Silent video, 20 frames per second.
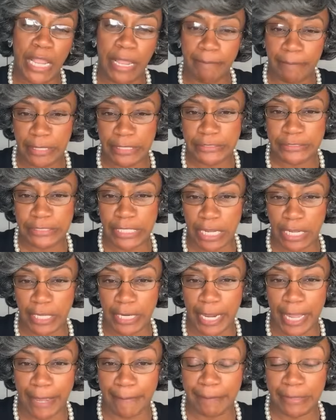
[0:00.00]
I miss
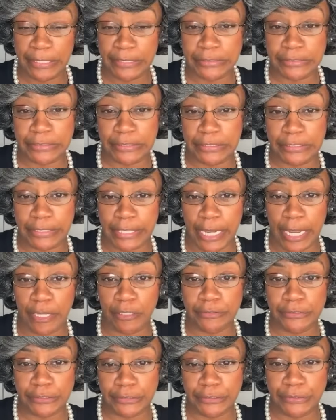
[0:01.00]
y'all. I'll be seeing
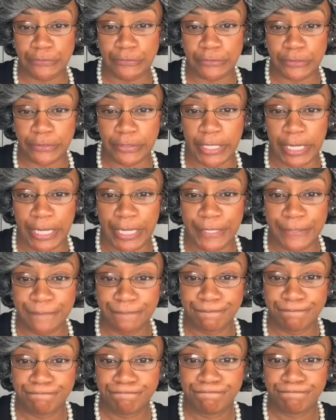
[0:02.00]
y'all soon,
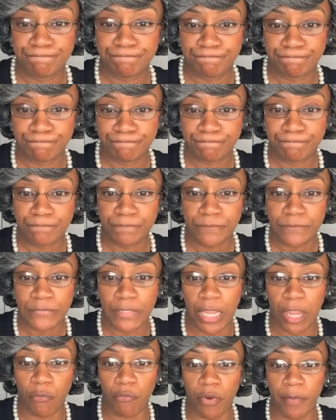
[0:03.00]
okay?
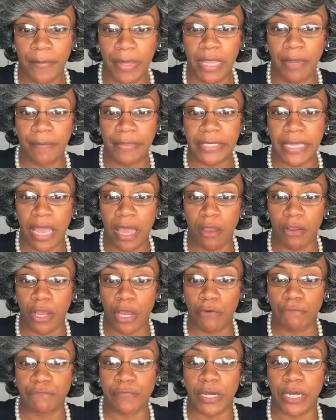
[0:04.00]
And remember,
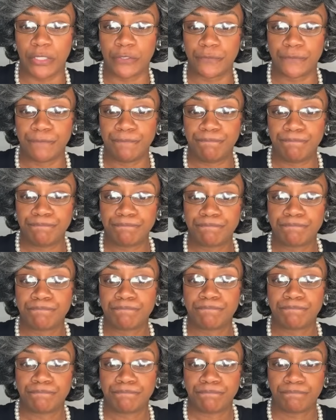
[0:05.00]
y'all go vote.
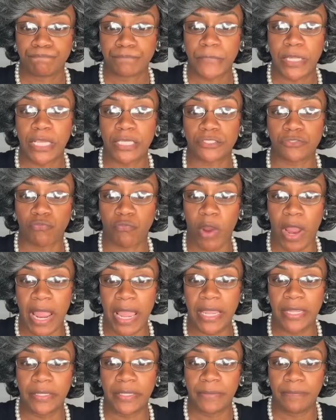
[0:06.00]
That's
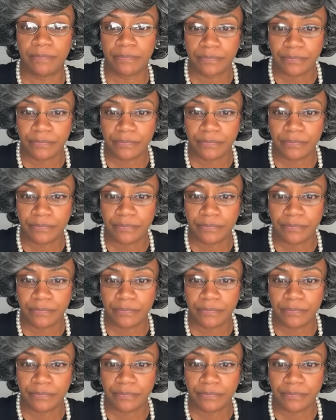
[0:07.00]
right.